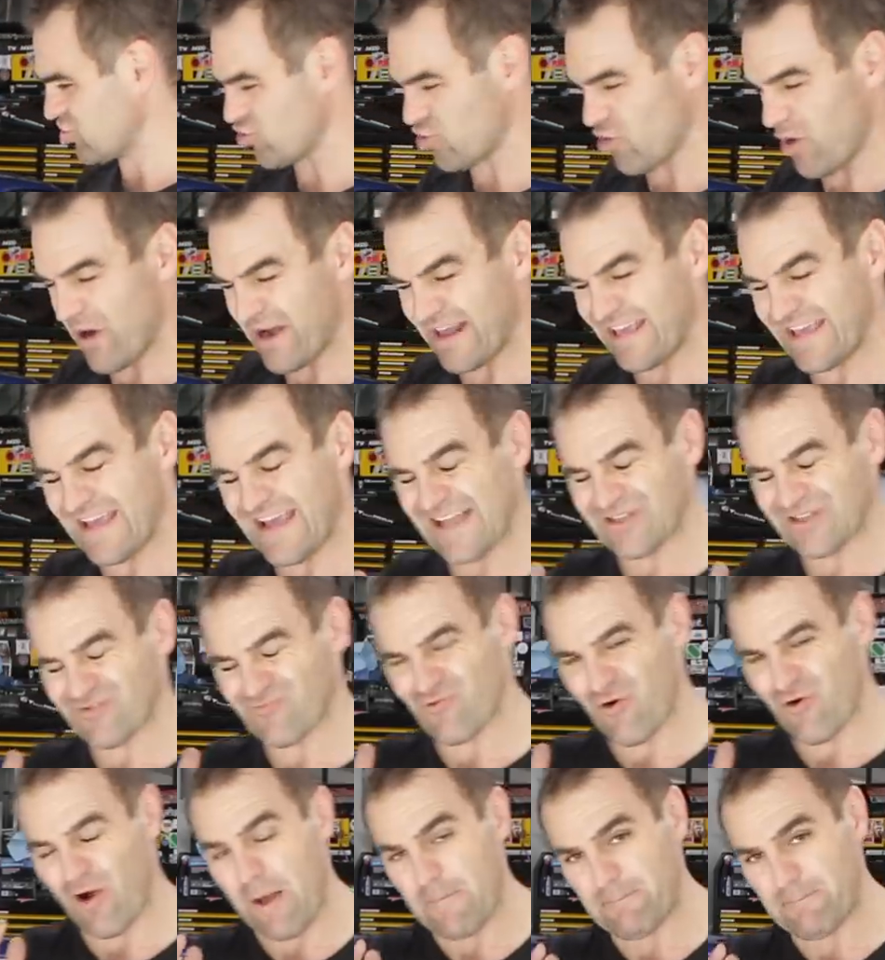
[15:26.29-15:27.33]
trying to get the
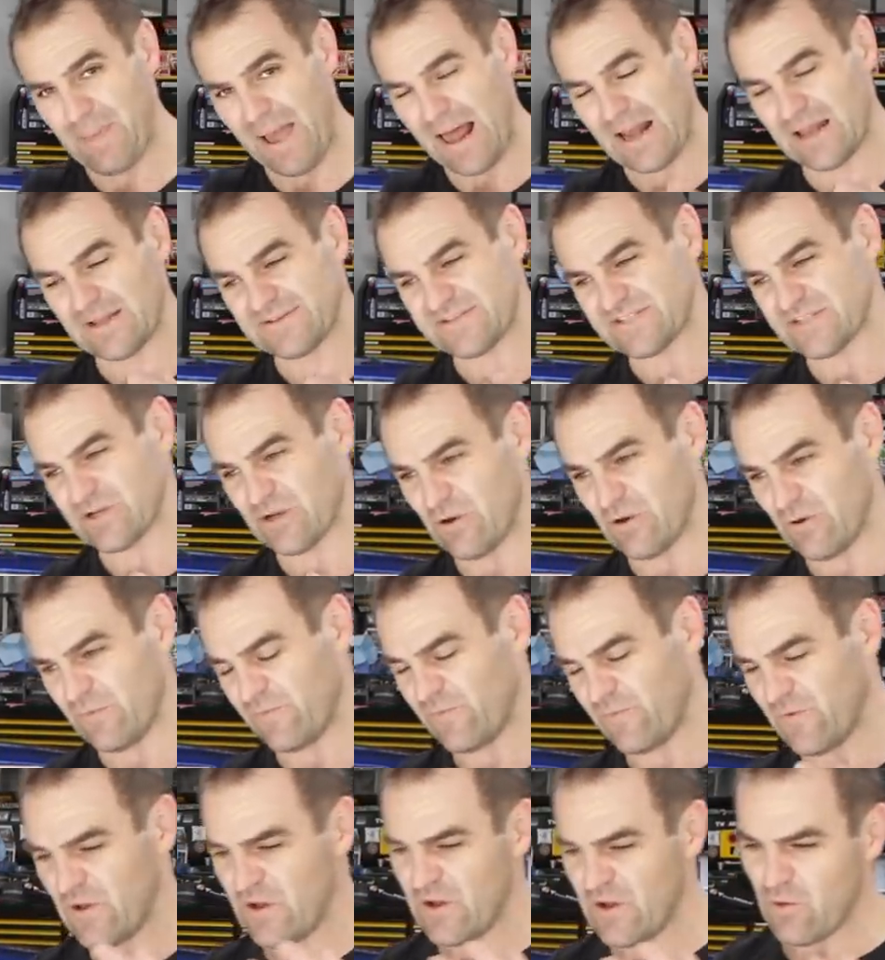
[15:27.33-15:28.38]
right balance
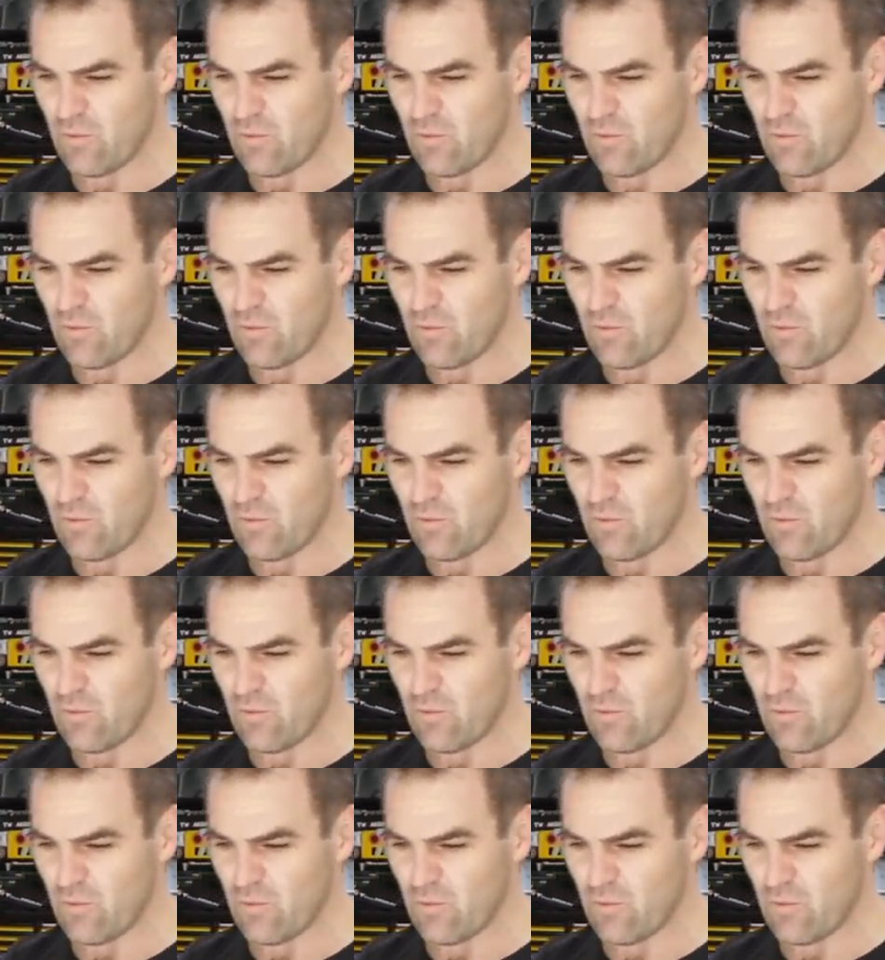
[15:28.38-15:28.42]
of